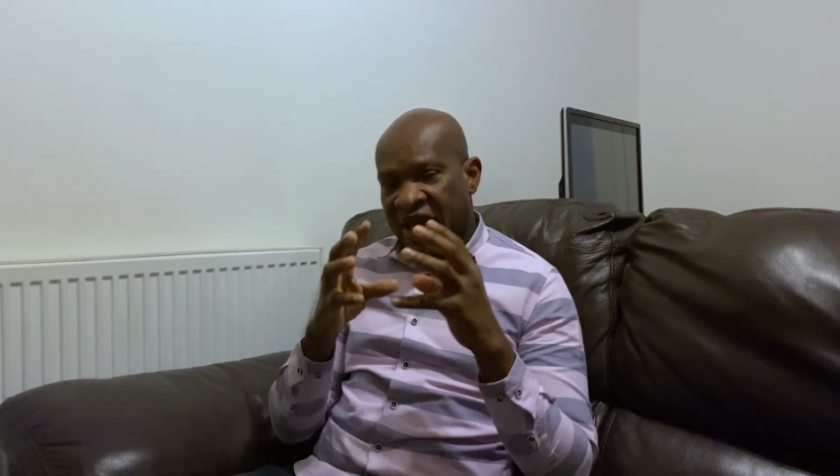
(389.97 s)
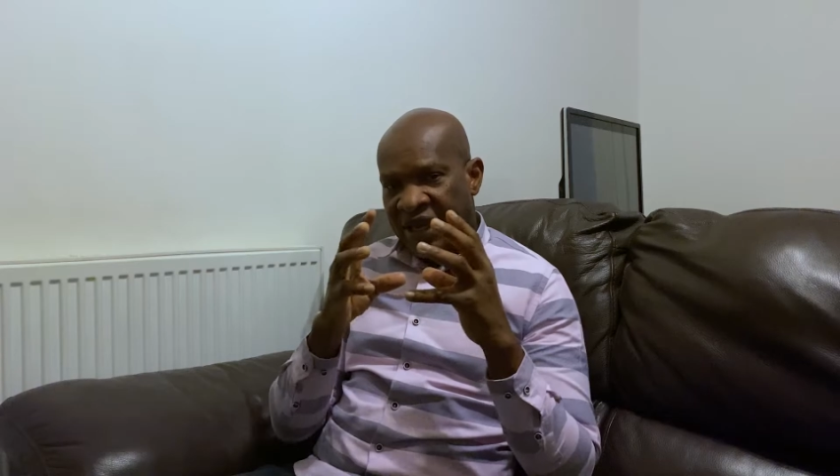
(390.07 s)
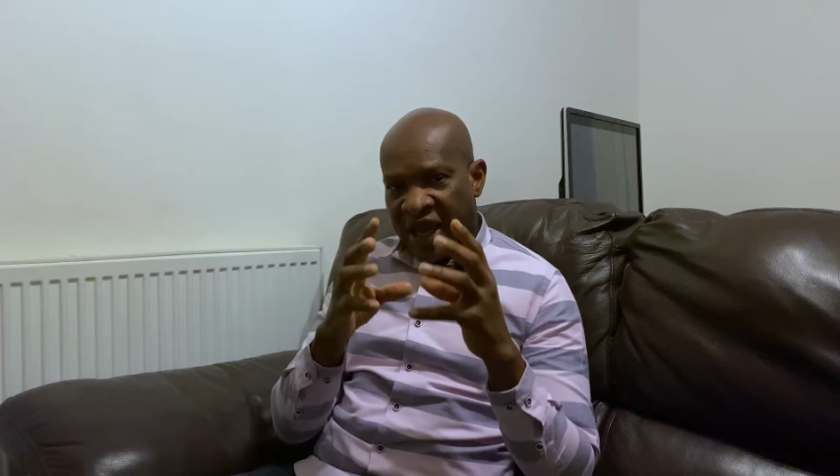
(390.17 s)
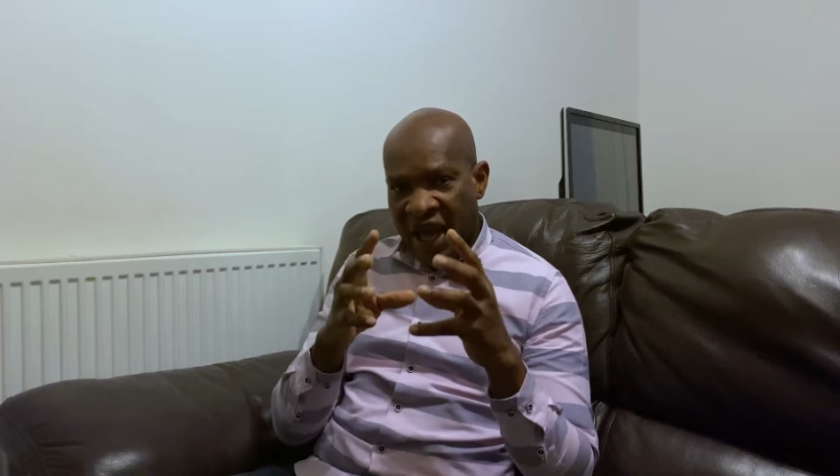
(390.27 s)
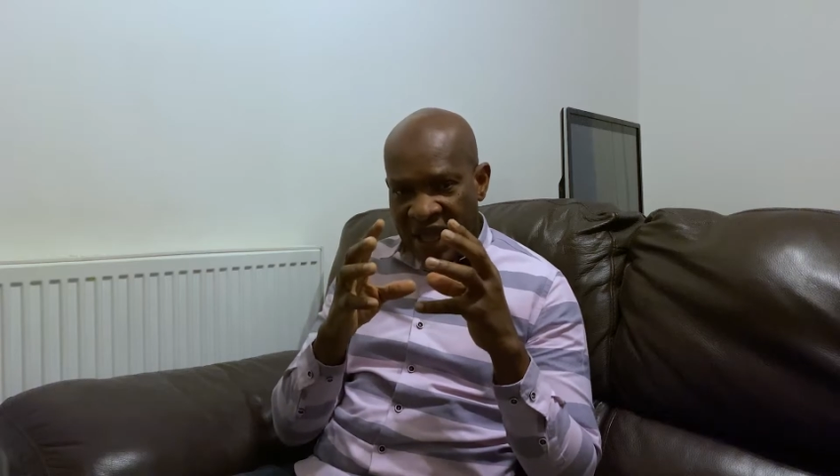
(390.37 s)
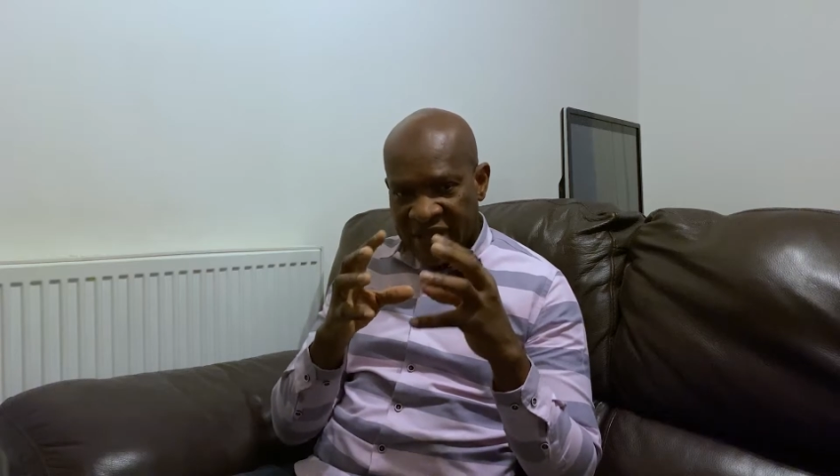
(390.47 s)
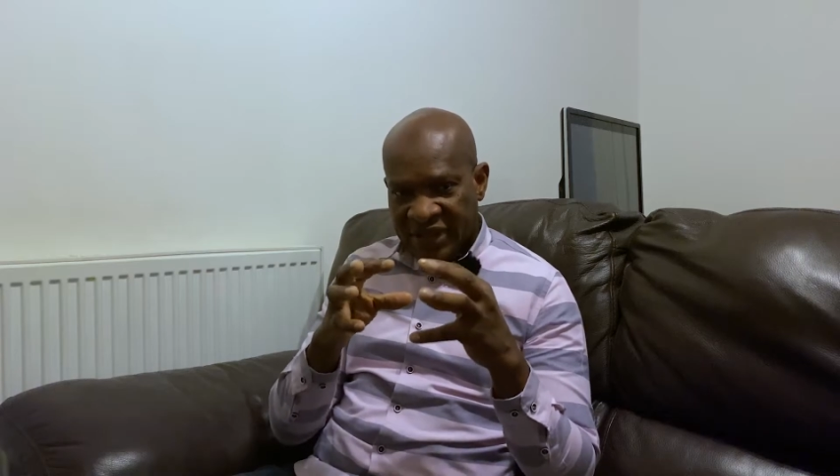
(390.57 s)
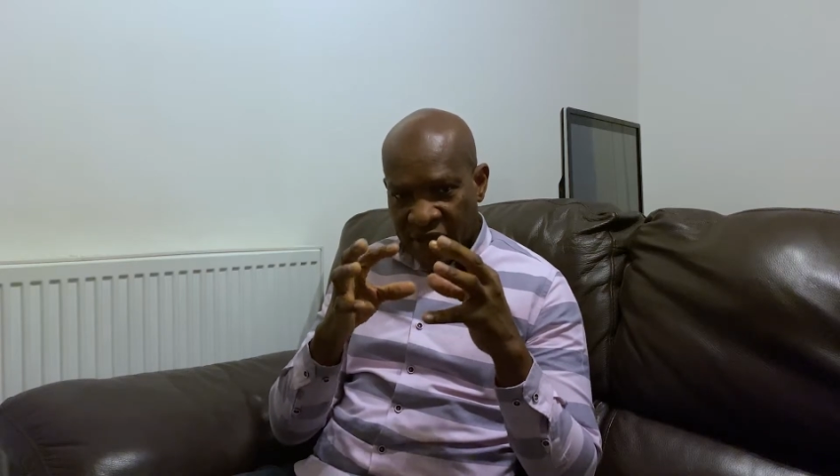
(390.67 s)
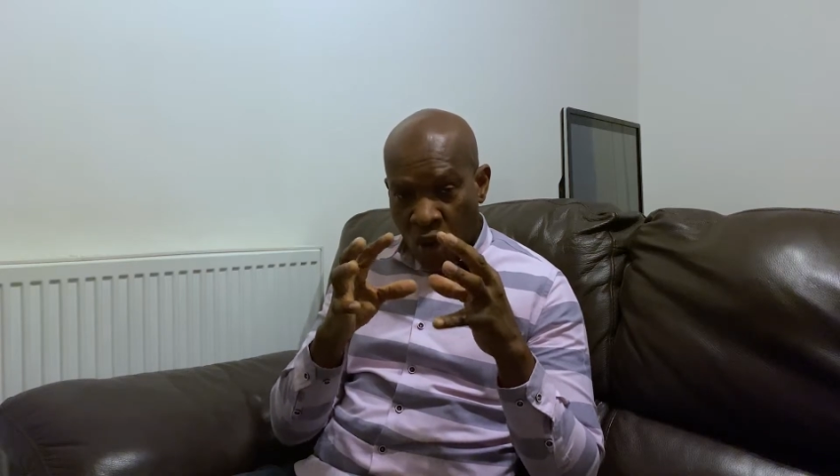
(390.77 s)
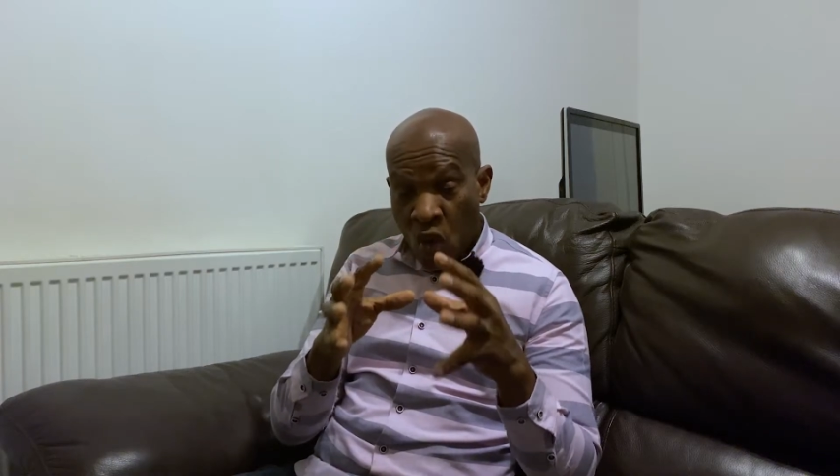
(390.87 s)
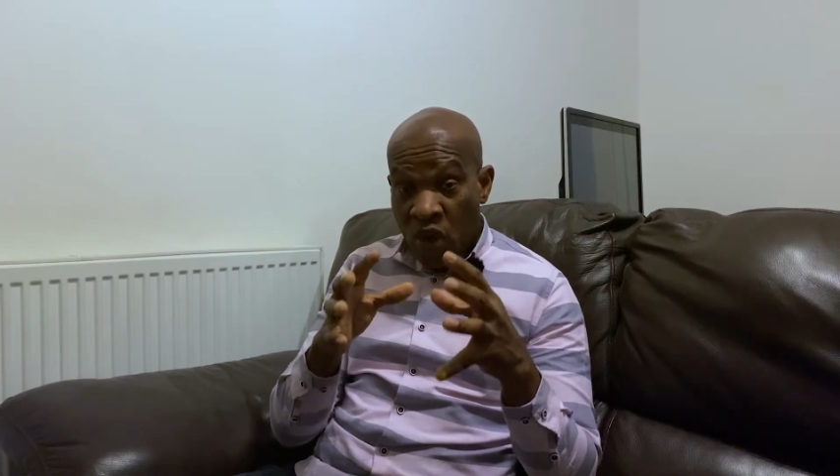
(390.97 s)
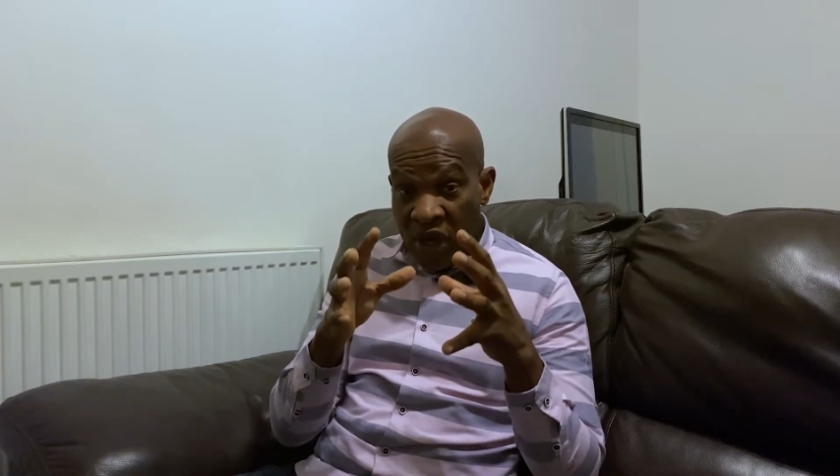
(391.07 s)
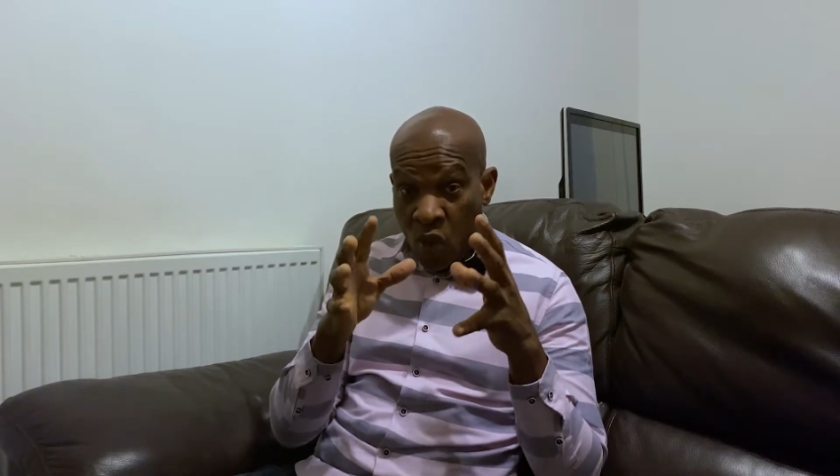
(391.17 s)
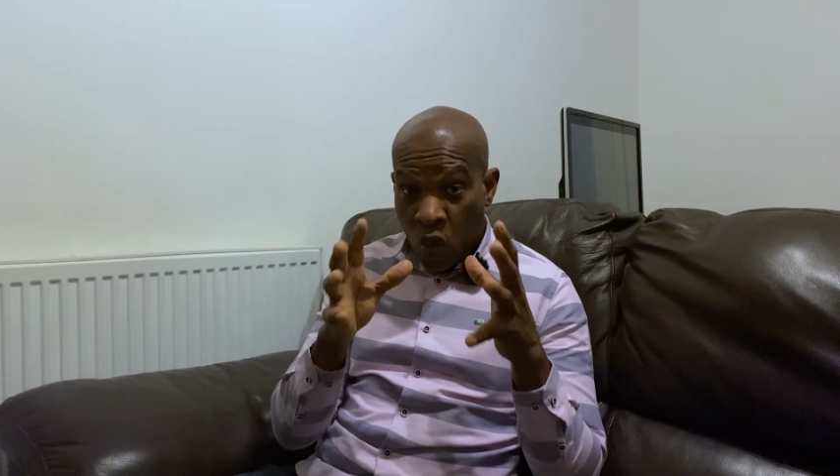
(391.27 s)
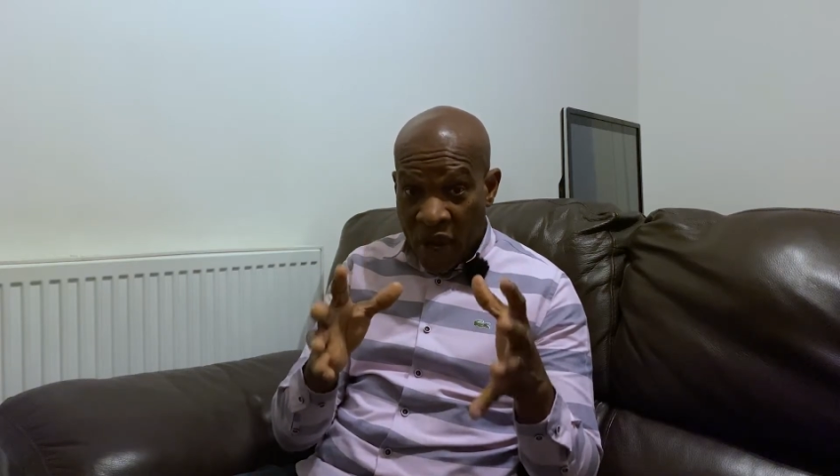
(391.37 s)
That is the only
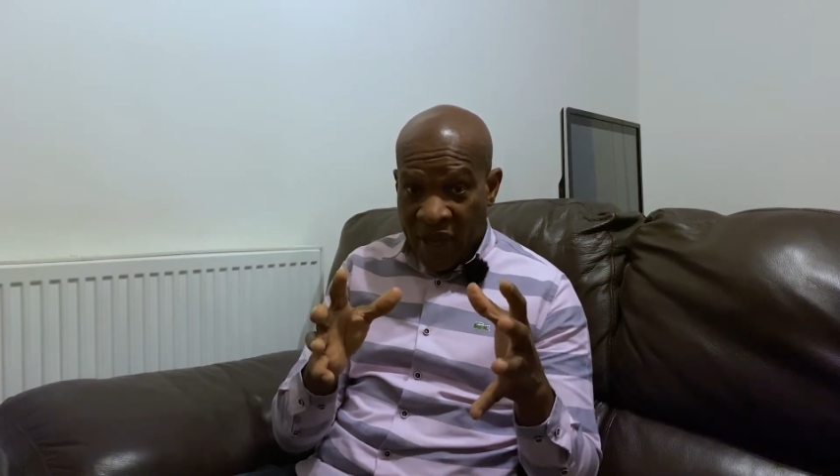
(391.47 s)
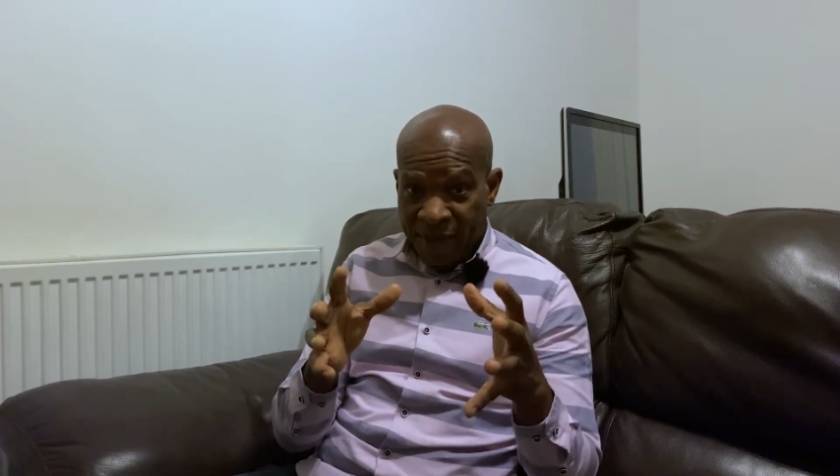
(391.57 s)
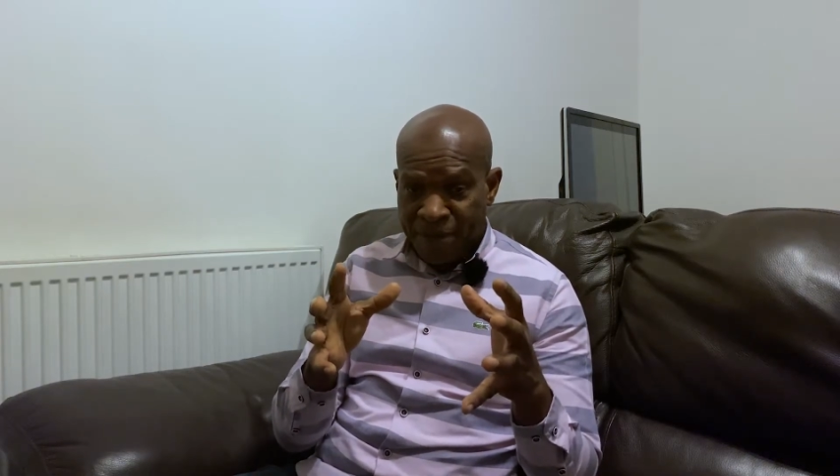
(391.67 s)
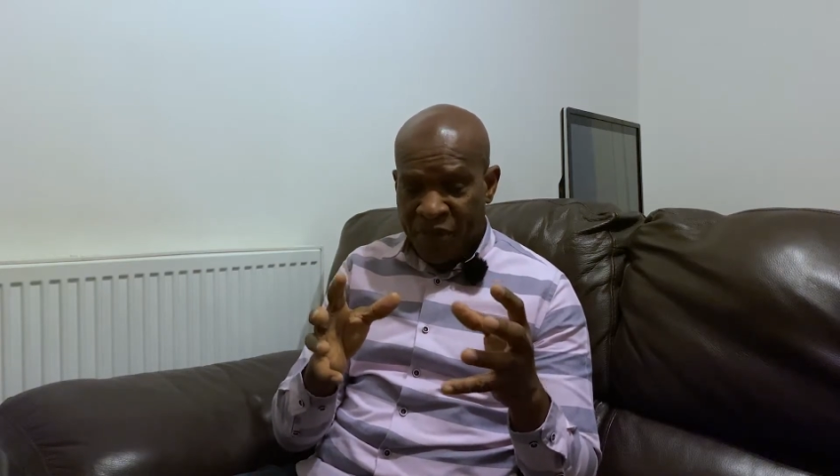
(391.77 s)
way